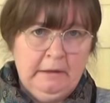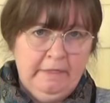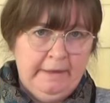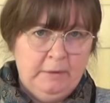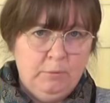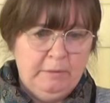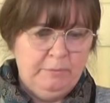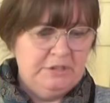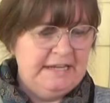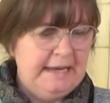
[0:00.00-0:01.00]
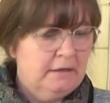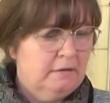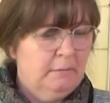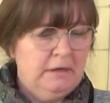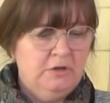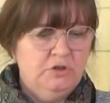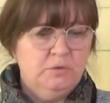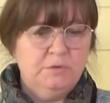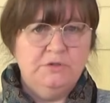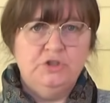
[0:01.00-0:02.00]
that will protect them. And I just
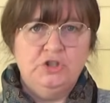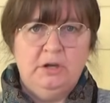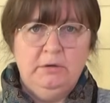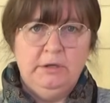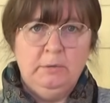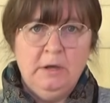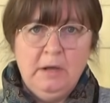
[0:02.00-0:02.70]
want to show you